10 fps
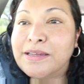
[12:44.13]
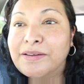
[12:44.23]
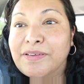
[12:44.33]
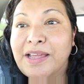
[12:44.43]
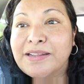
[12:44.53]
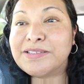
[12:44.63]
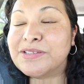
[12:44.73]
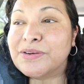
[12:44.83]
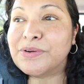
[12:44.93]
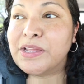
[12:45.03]
of land,
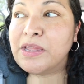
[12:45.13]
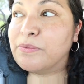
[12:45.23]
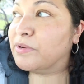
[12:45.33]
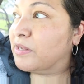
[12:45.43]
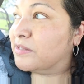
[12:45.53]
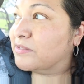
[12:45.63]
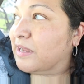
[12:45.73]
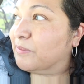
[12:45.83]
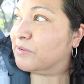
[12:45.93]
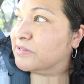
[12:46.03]
so his
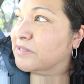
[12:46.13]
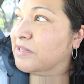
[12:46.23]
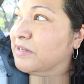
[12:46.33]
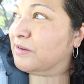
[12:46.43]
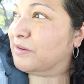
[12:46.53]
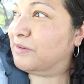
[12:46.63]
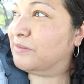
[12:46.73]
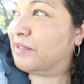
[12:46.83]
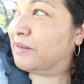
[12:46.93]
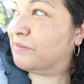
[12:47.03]
dad was
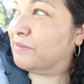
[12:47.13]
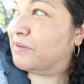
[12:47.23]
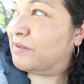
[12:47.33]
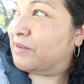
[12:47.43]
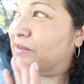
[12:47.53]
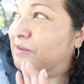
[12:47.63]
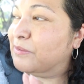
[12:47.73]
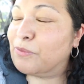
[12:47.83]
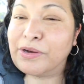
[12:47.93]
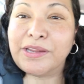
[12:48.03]
like
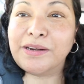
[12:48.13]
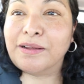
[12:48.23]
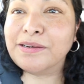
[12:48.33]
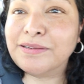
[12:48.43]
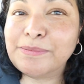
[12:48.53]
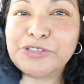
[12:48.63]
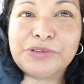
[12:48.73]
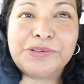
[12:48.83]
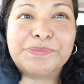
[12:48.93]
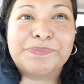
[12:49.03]
working on, let me
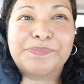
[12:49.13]
show you.